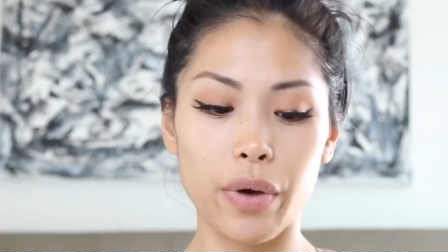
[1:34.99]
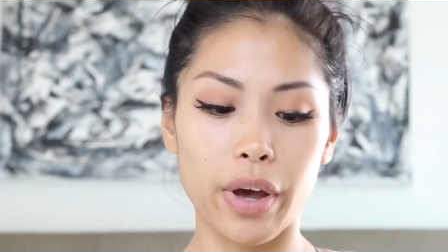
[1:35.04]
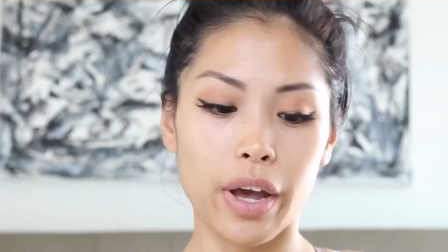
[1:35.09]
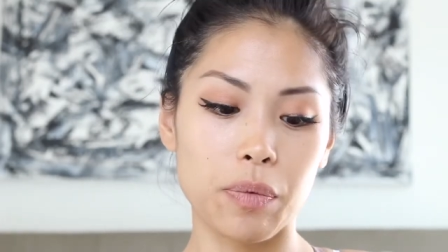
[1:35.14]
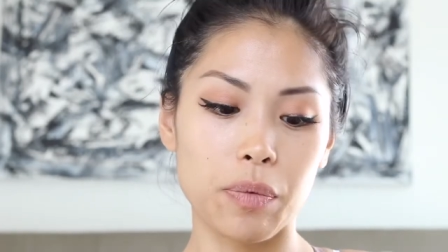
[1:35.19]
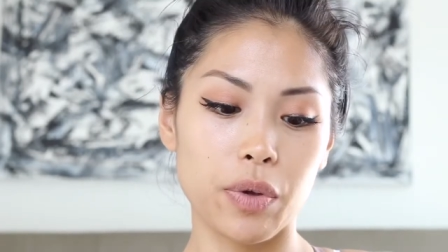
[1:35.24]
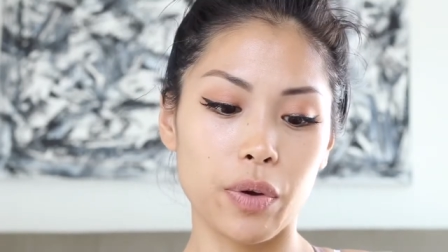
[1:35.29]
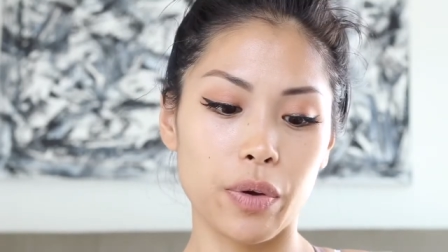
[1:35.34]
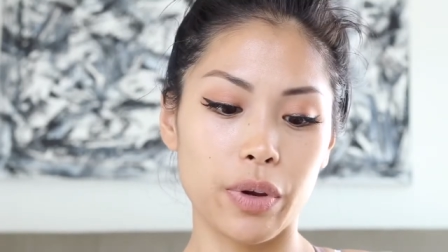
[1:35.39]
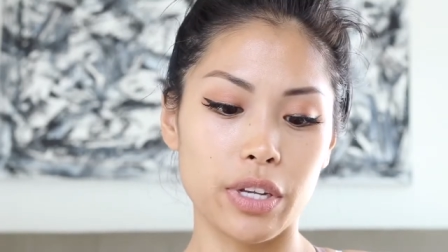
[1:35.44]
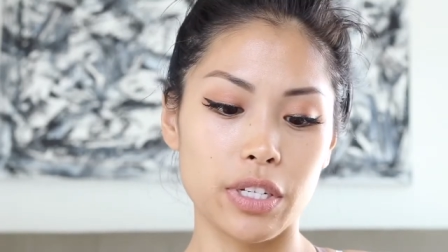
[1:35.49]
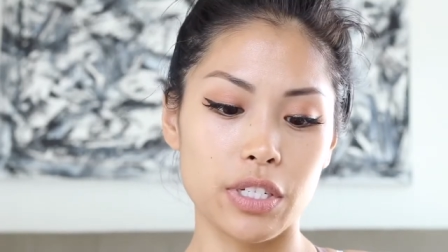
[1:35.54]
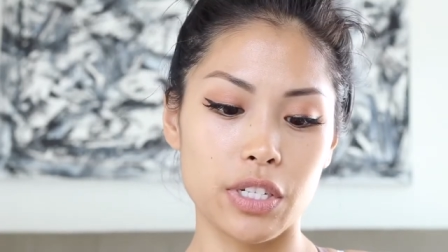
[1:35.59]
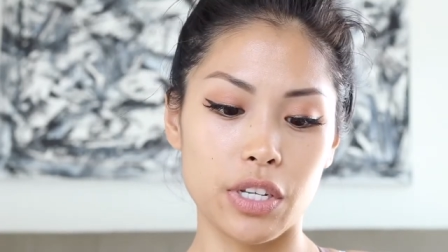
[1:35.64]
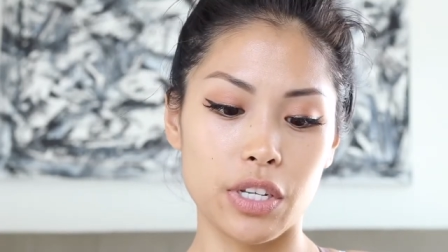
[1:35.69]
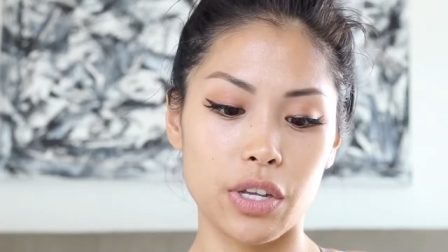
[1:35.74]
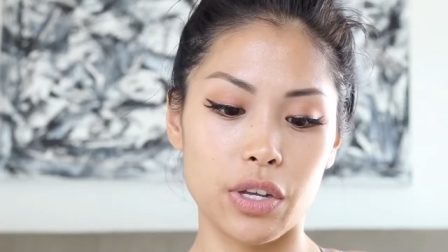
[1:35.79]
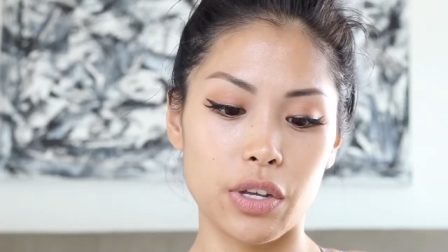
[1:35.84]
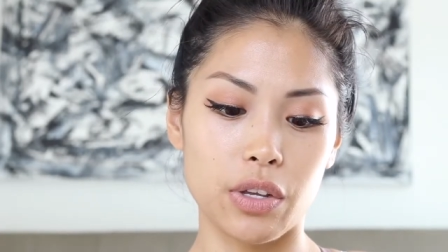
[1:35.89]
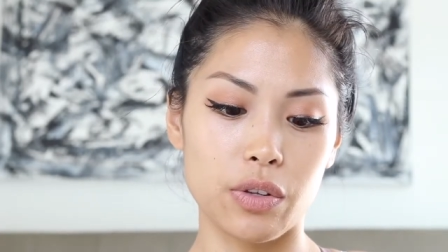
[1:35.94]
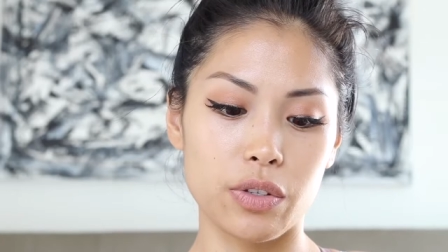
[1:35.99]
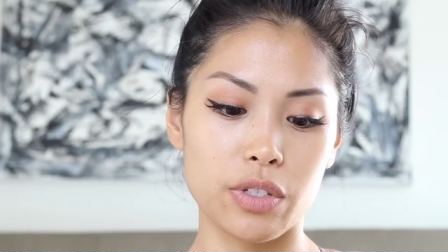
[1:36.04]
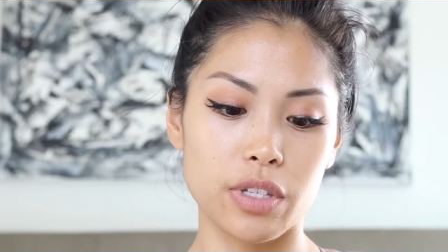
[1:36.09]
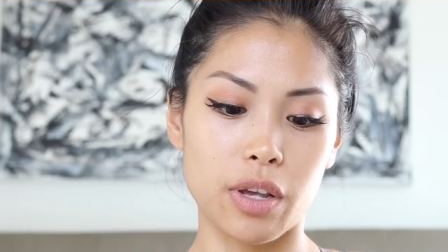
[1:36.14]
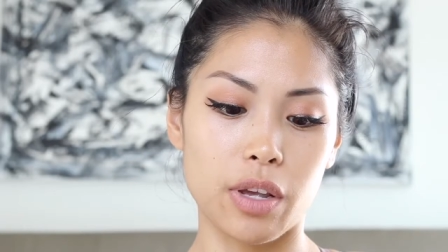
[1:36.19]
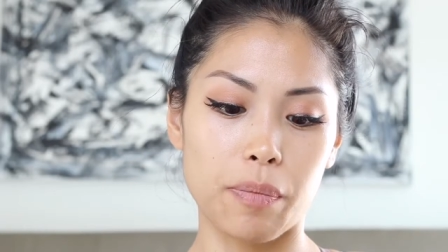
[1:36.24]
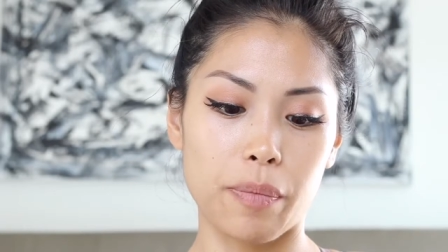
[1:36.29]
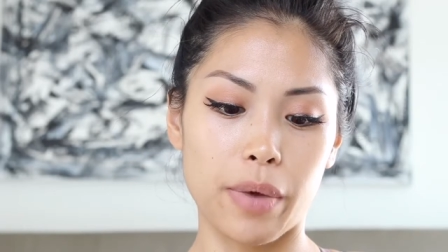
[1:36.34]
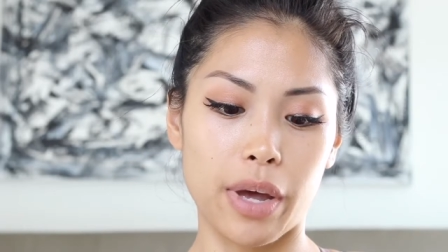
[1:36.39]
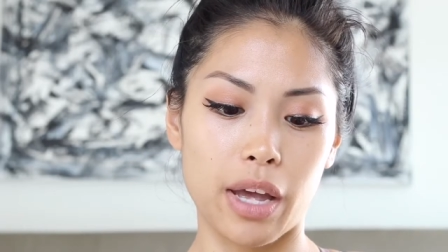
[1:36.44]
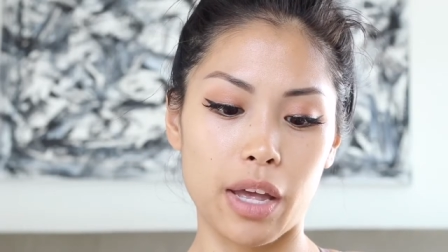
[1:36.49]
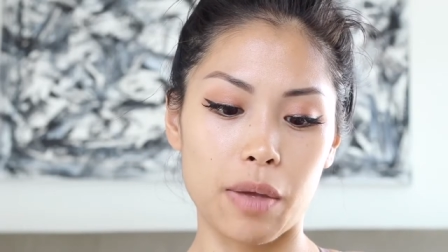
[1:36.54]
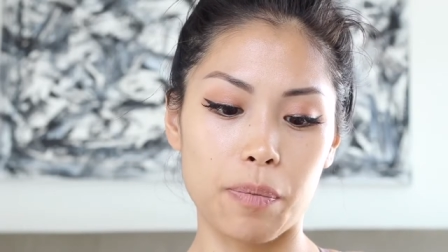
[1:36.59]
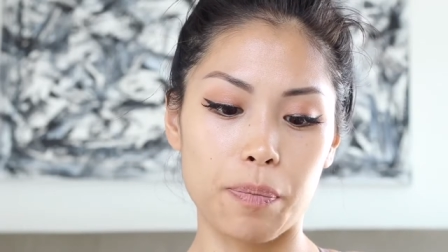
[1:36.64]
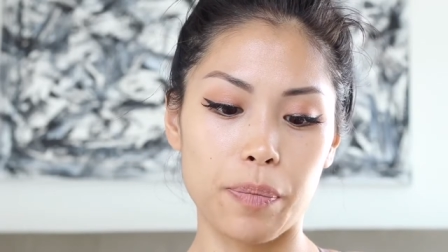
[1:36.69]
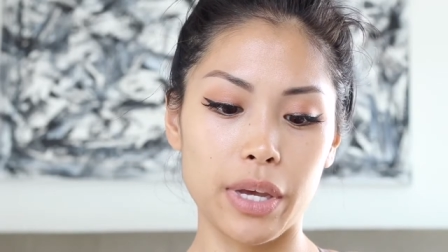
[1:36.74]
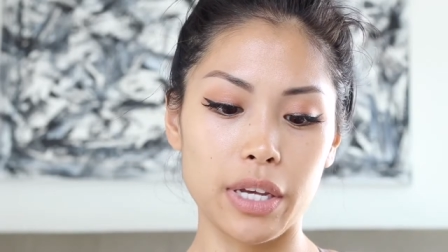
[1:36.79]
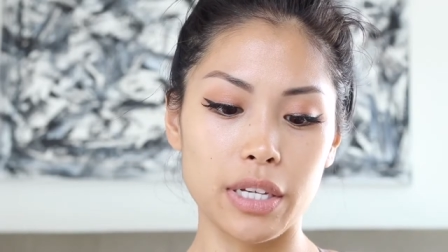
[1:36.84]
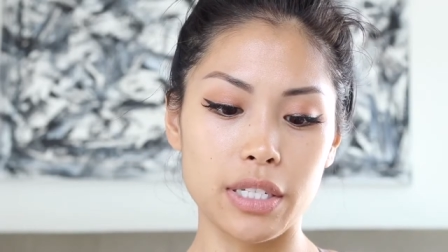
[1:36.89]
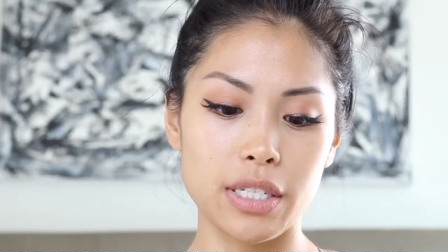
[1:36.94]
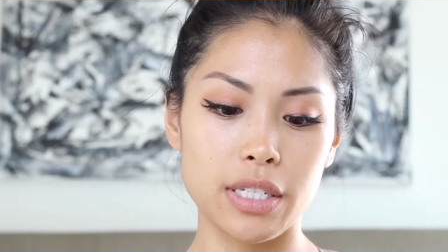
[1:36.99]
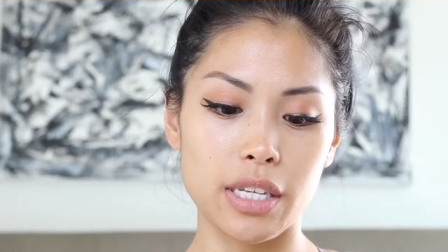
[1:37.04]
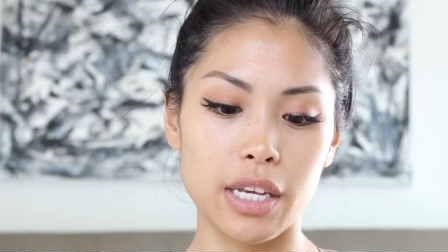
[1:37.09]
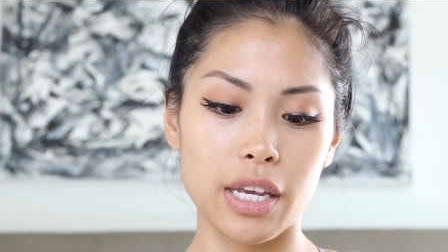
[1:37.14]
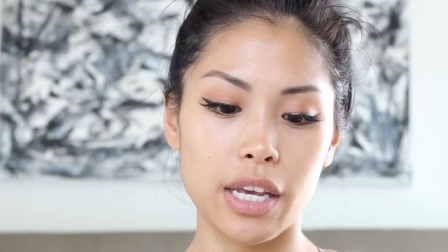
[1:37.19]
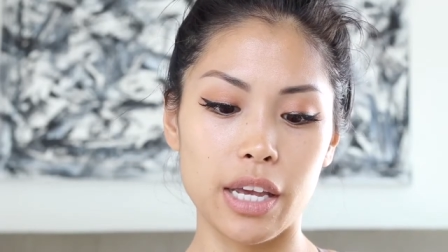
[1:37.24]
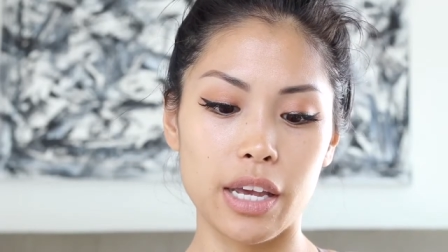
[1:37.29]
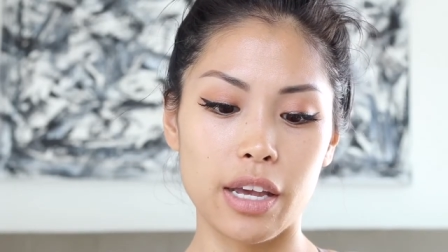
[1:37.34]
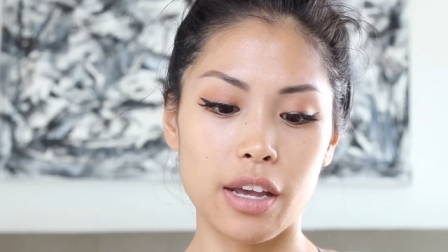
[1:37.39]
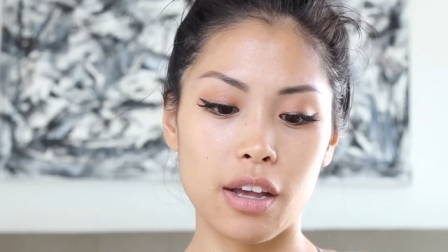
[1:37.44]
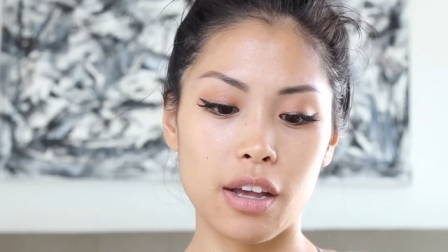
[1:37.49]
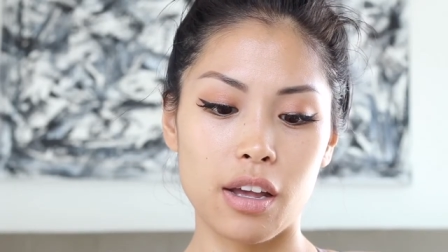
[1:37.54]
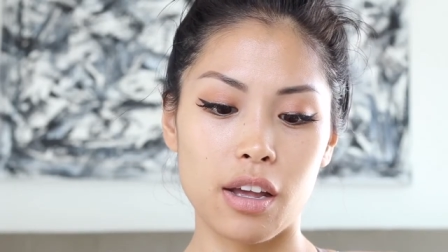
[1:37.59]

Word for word: I'm going to use my Pixi